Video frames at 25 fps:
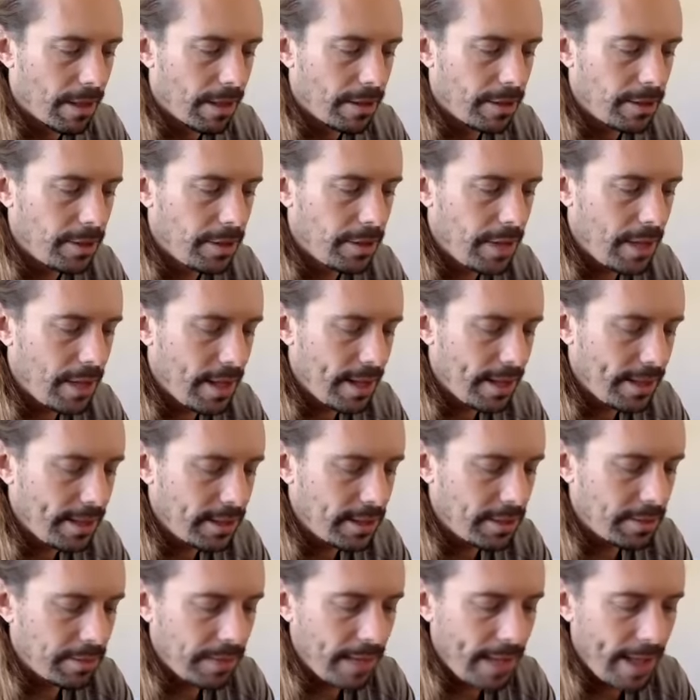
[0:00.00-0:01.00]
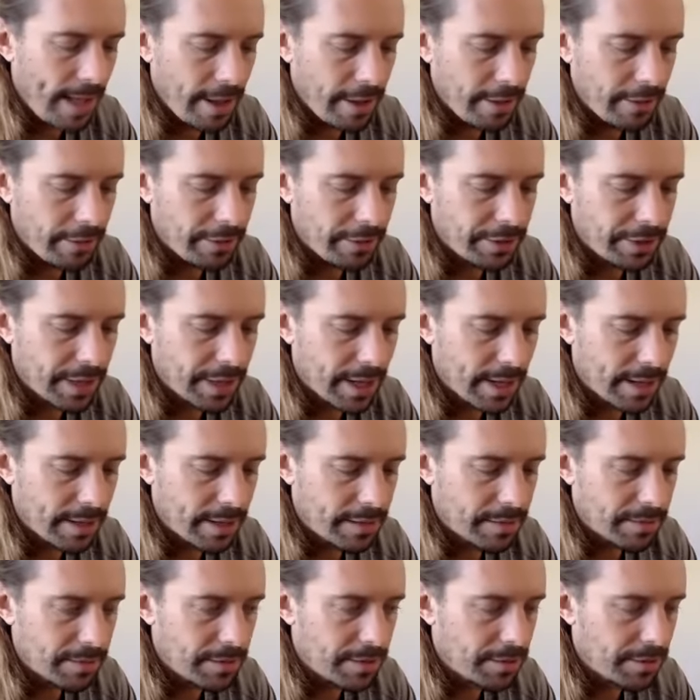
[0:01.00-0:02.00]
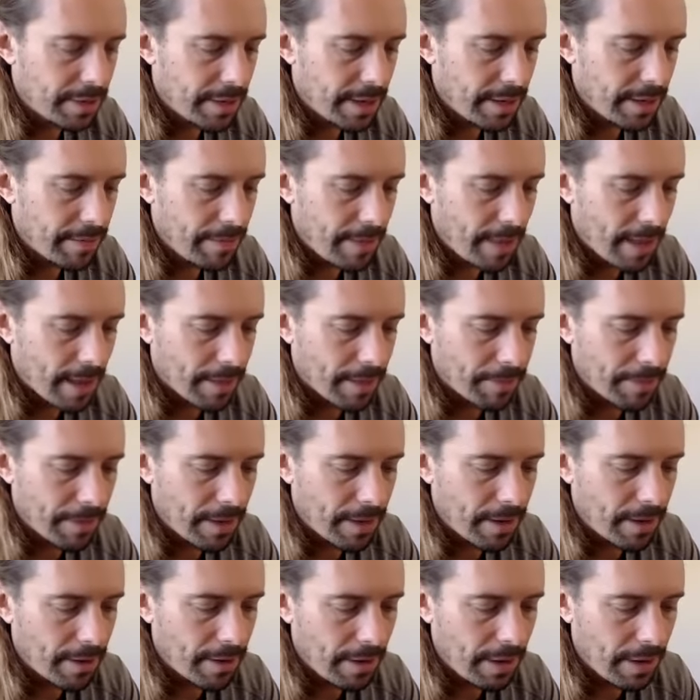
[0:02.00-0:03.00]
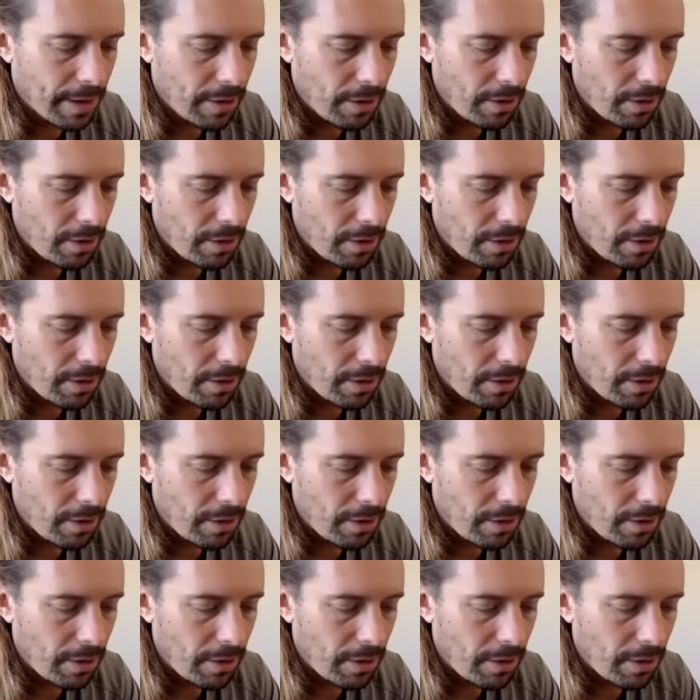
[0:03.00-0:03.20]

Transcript: So you had some laterals, you had some straight back bend, you know,